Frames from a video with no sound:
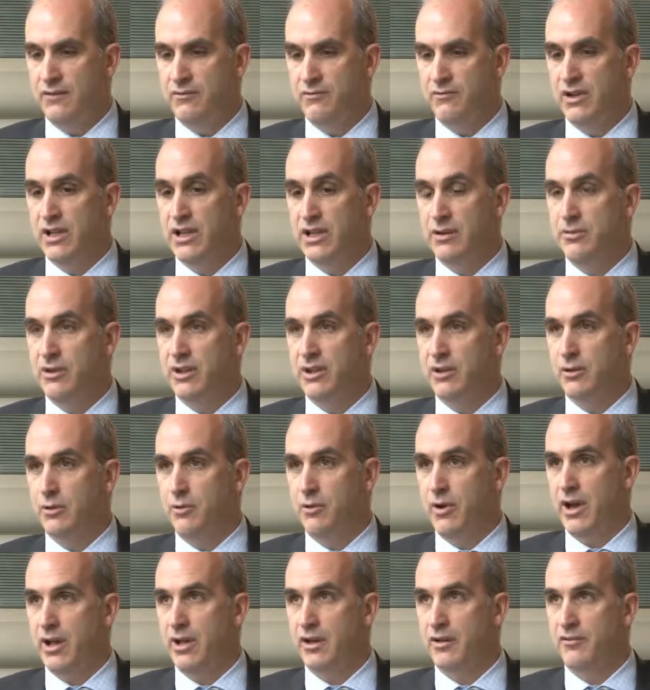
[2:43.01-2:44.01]
really being a
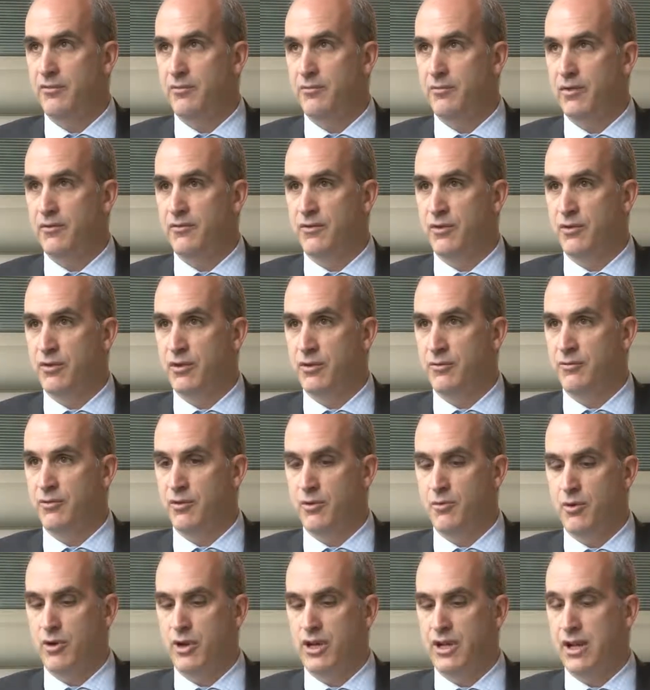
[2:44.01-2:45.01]
way of
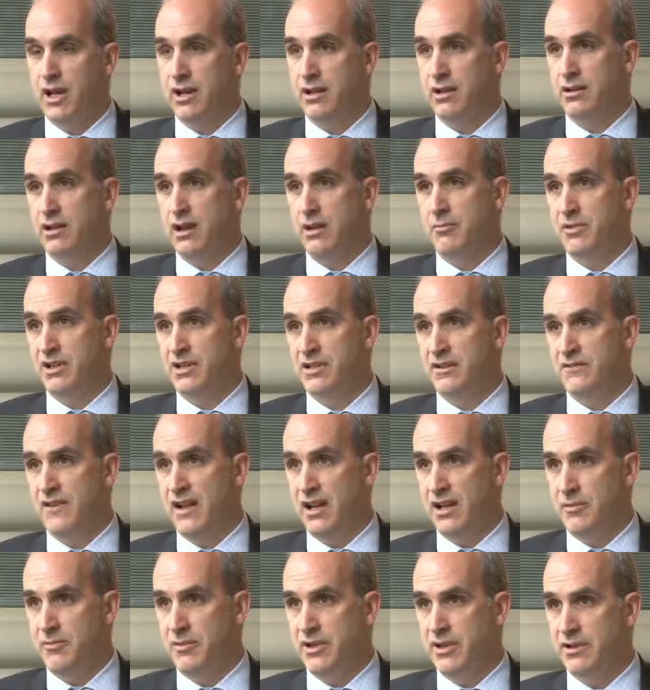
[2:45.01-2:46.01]
promoting economic
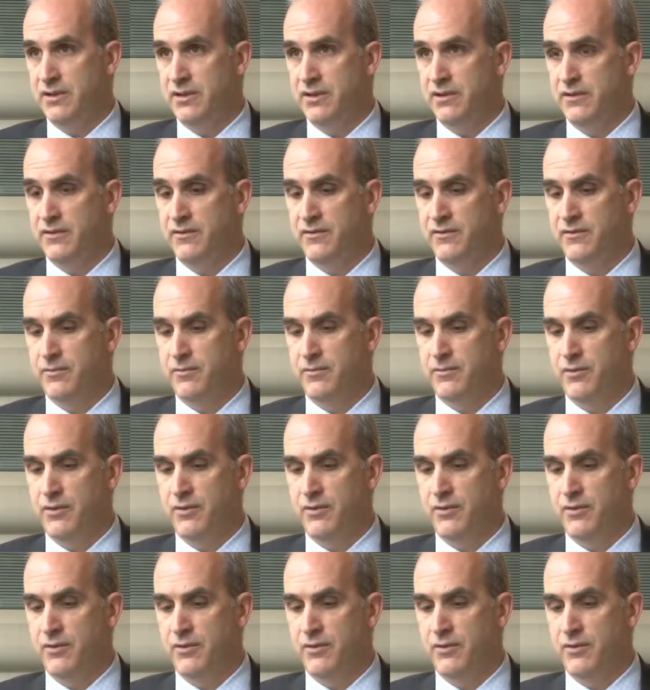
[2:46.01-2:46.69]
development, of